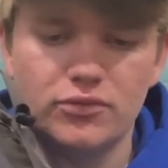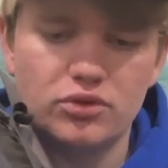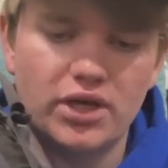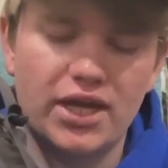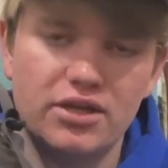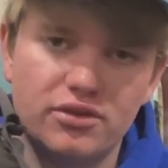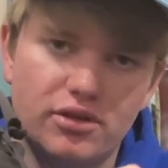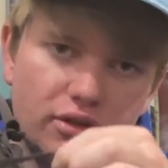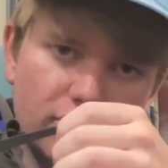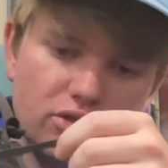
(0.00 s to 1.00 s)
you tighten
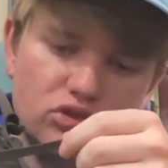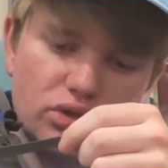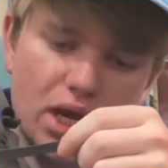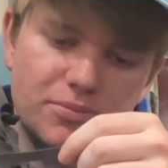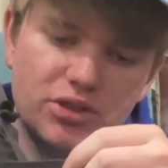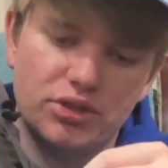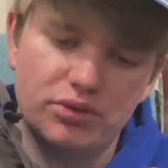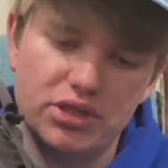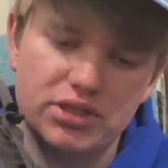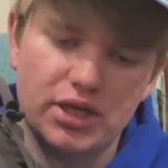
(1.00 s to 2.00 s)
the straps here
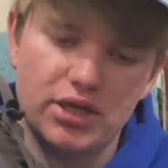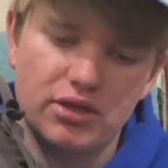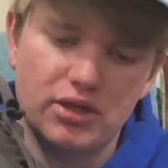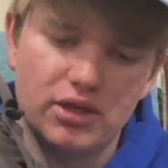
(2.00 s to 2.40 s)
really tight,